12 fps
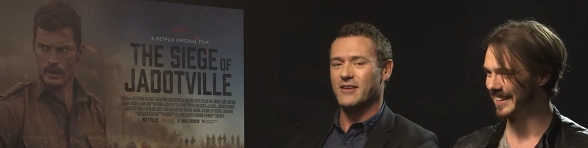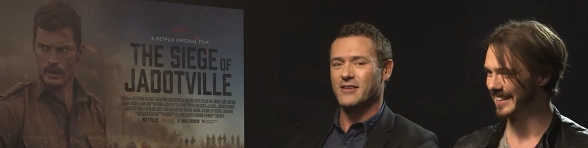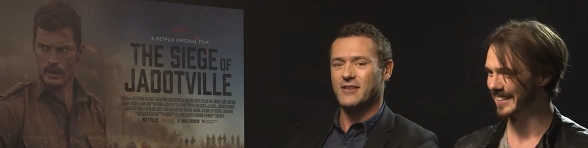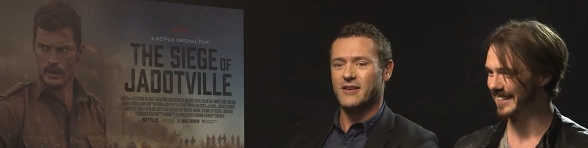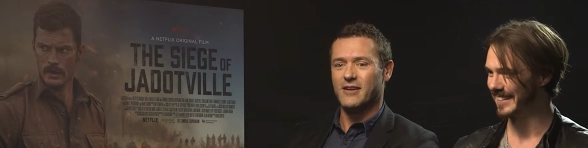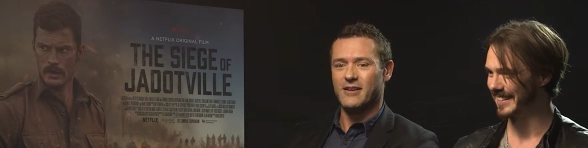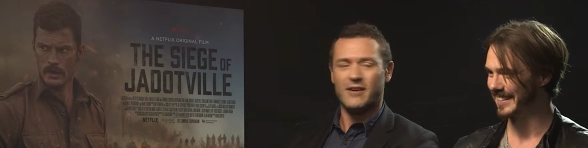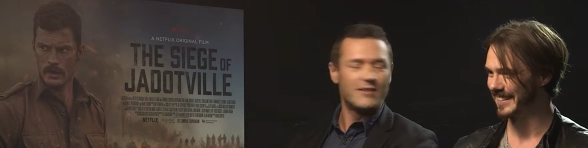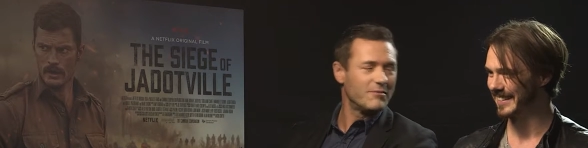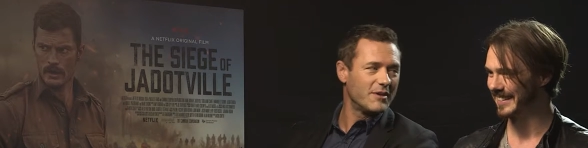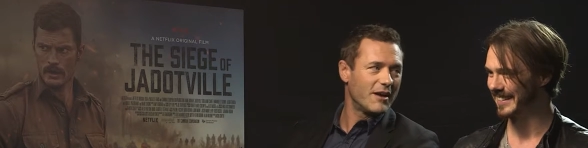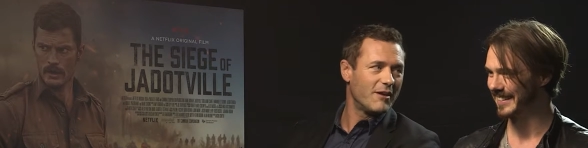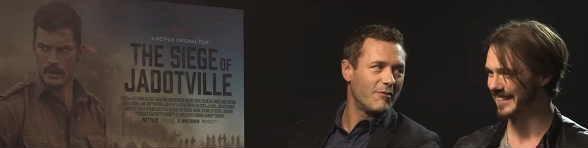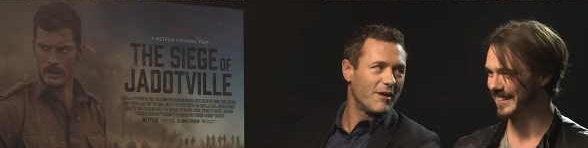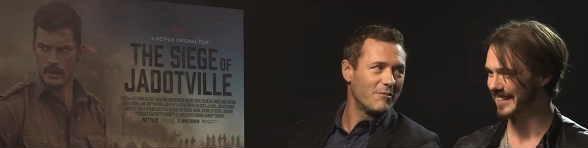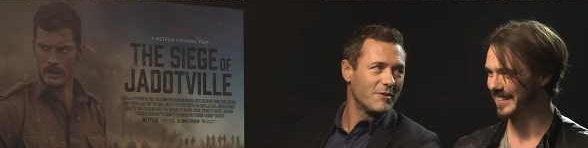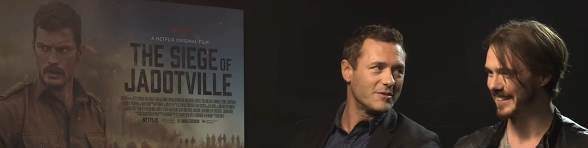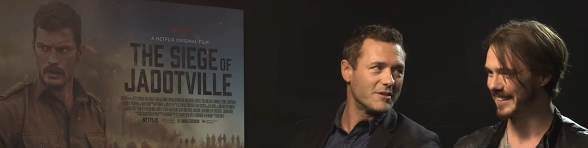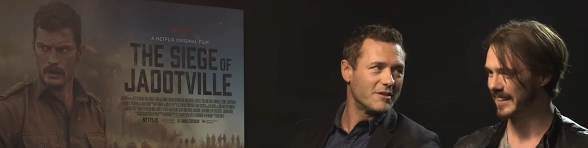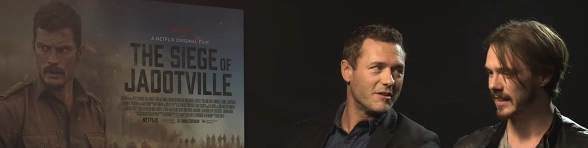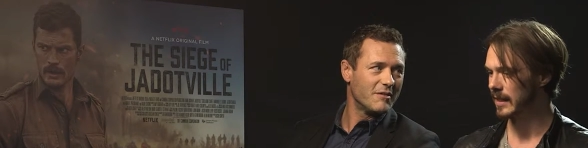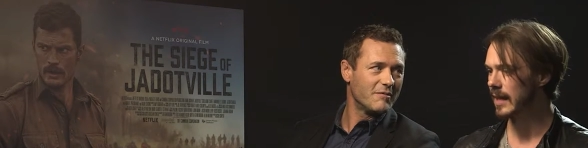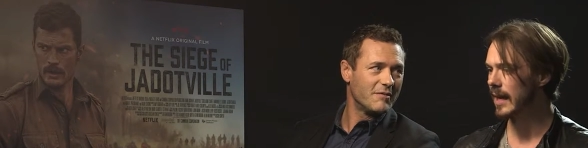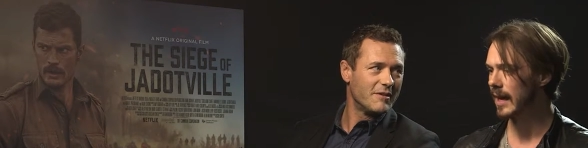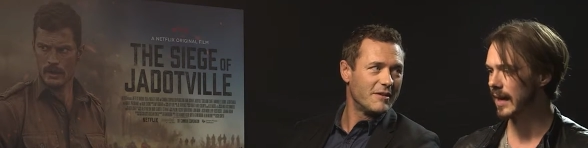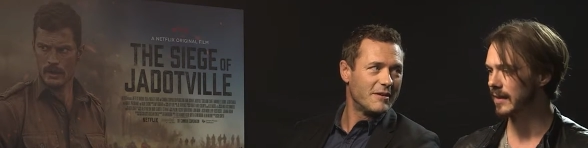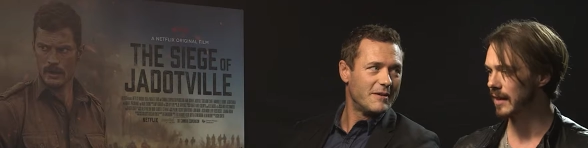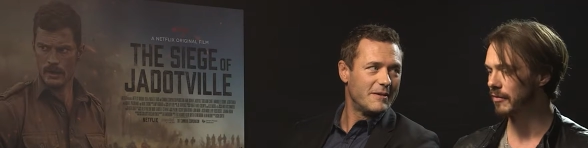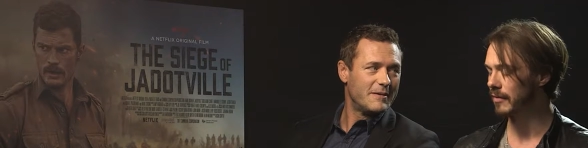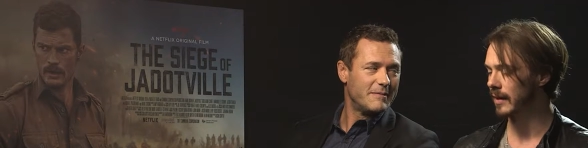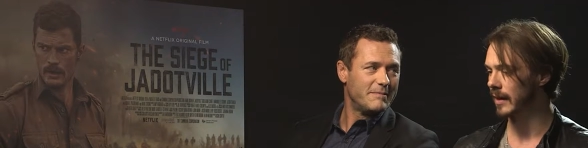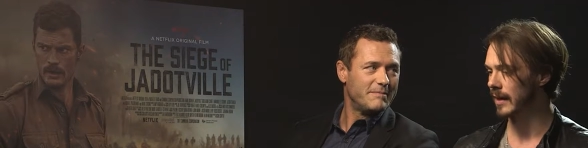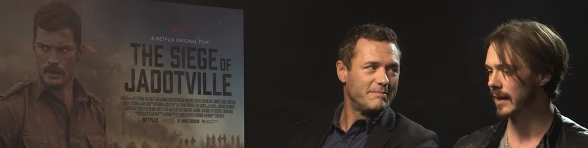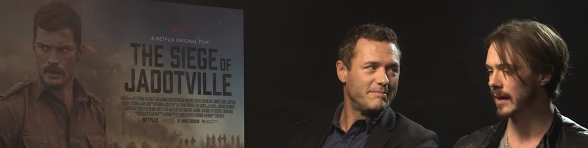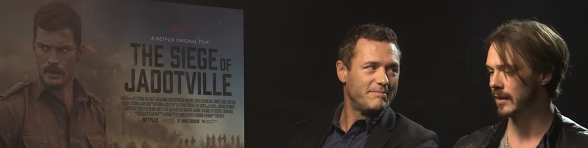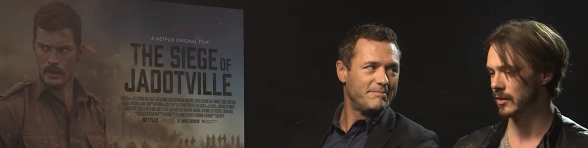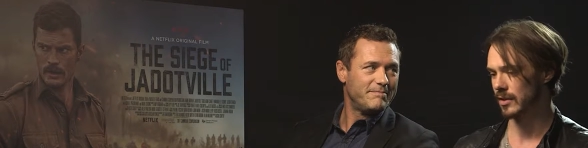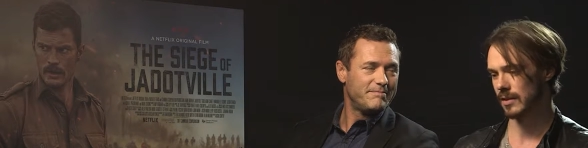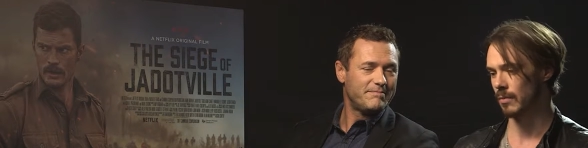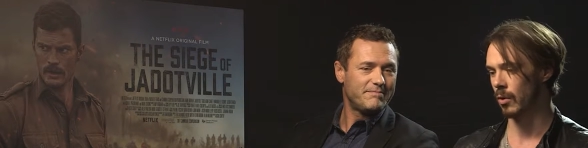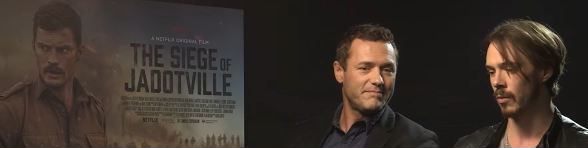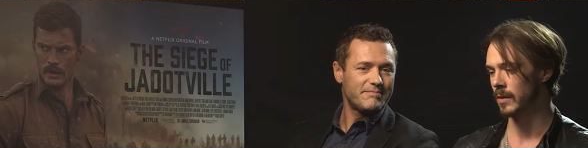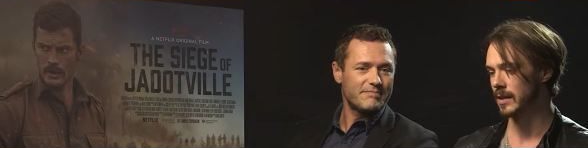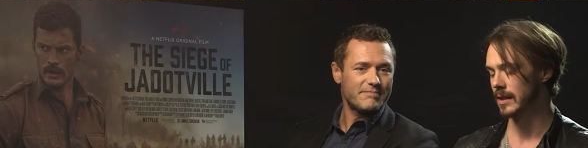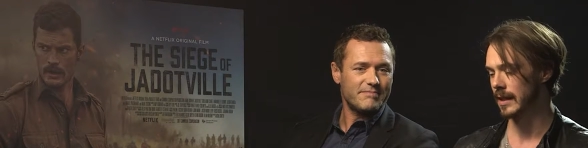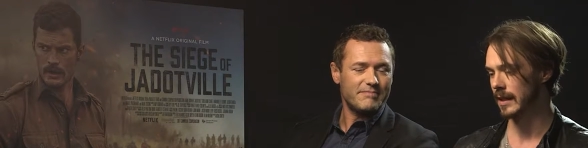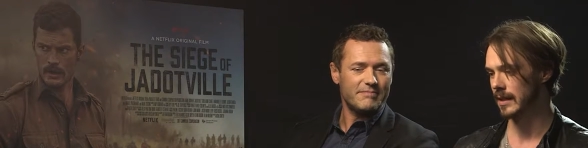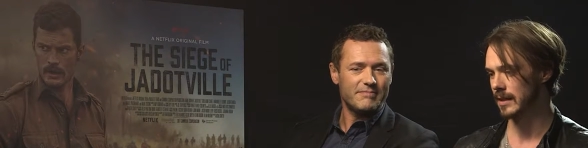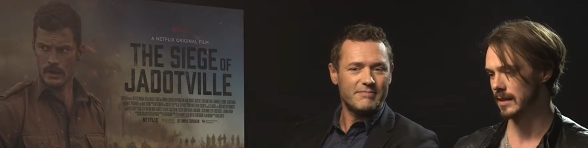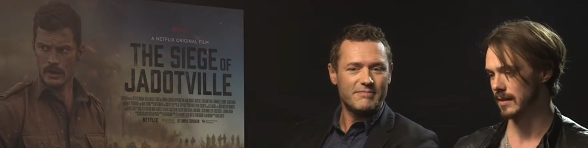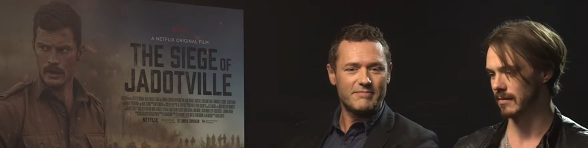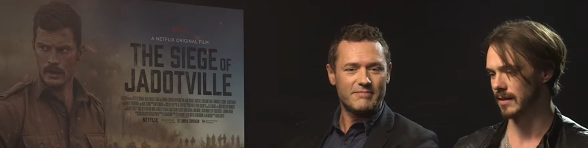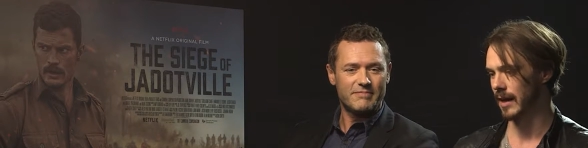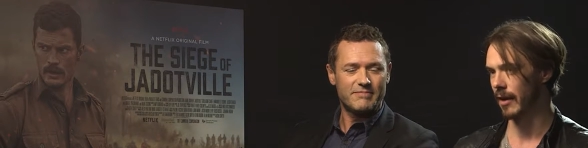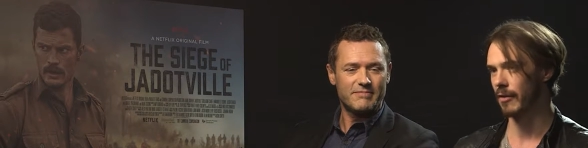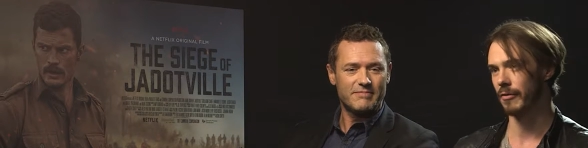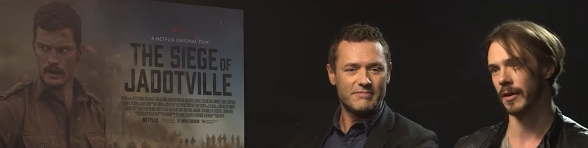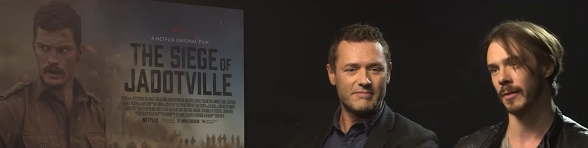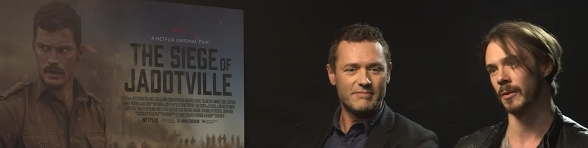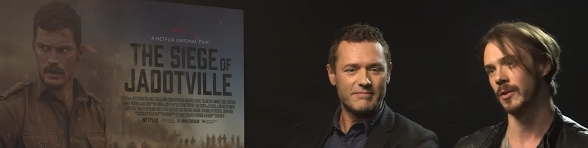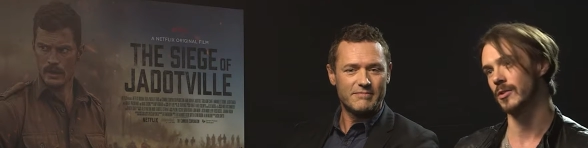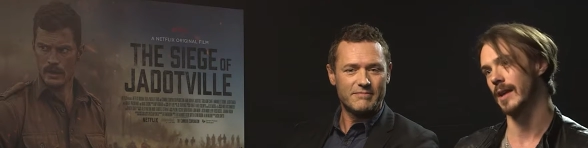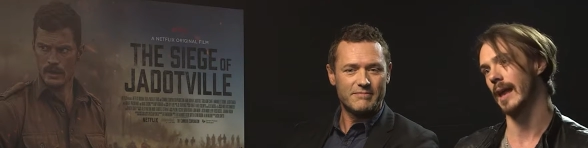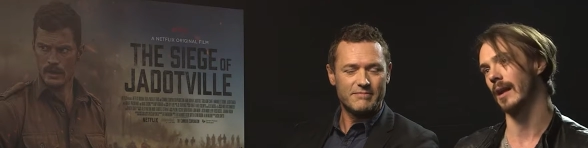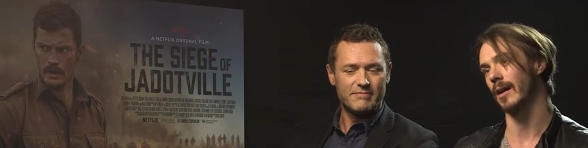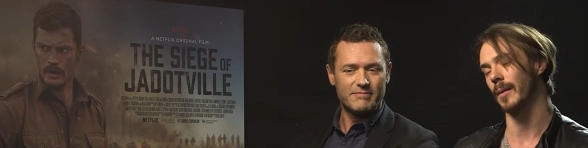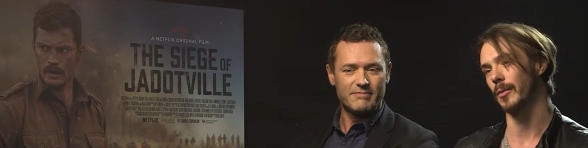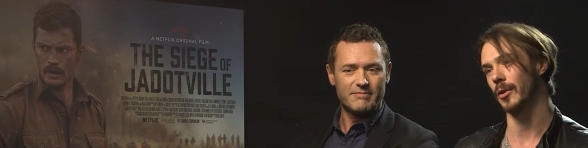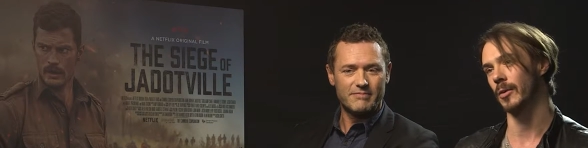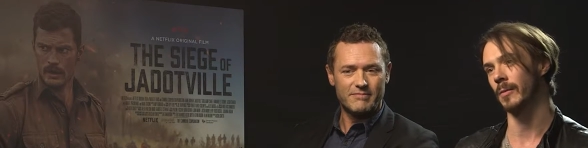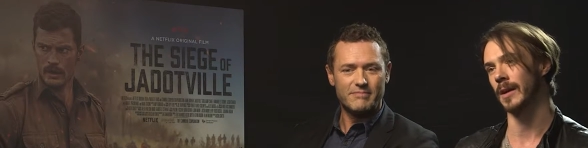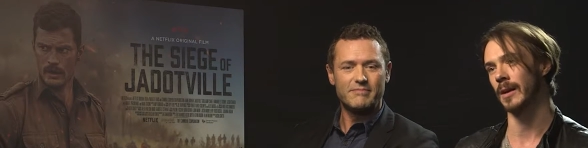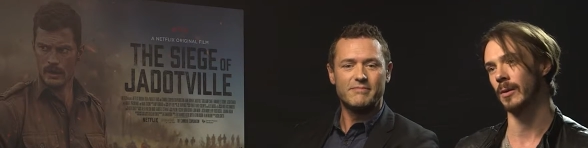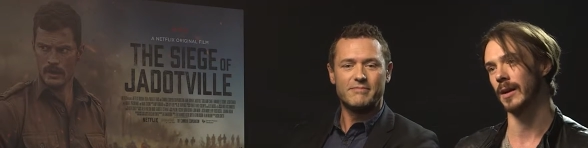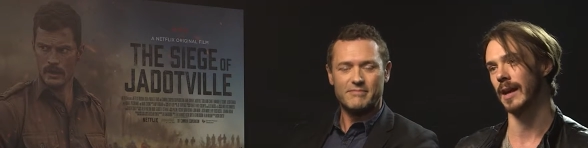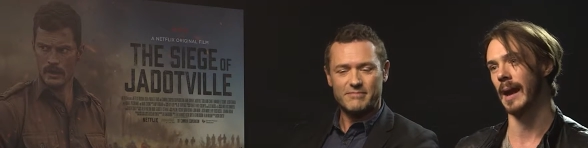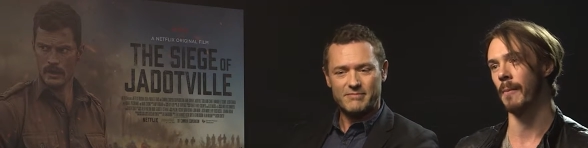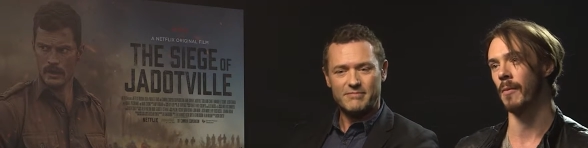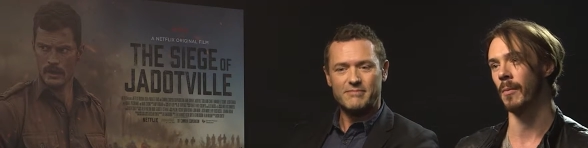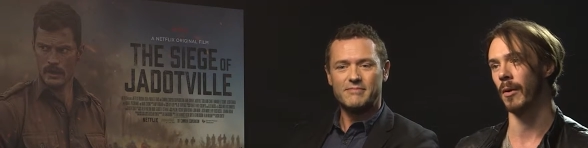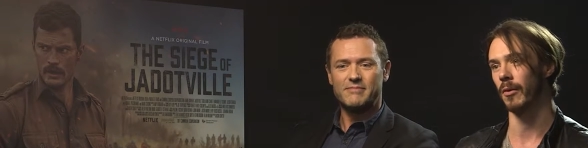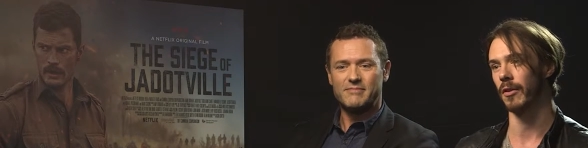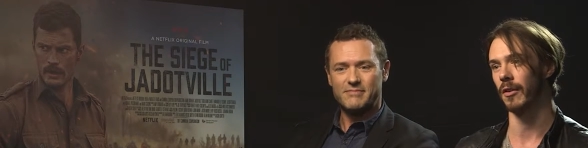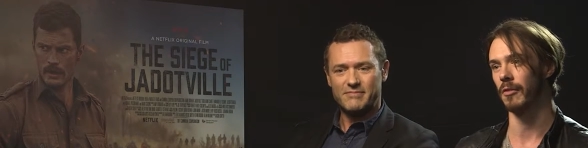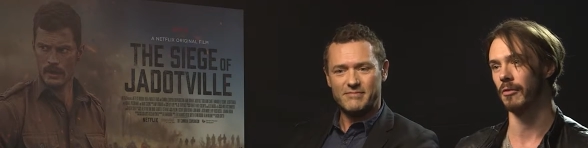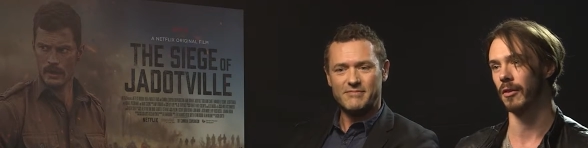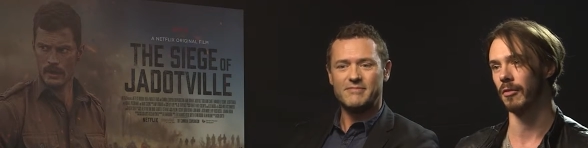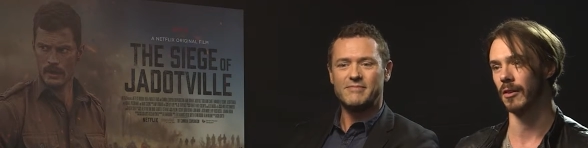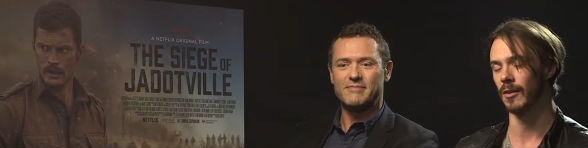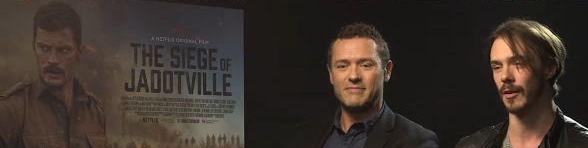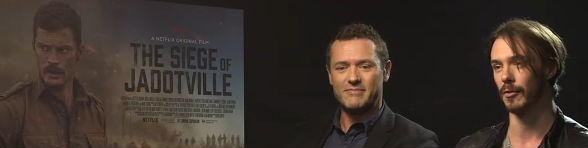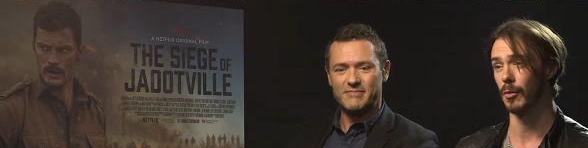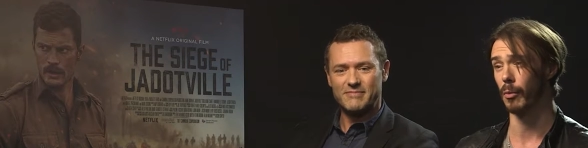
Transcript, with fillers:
Speaker 1: yeah. and uh, I think we got it right most of the time.
Speaker 2: Yeah, definitely. Yeah, there's moments like it's terrifying when there's a helicopter coming at you with a camera mounted on the front of it and you have to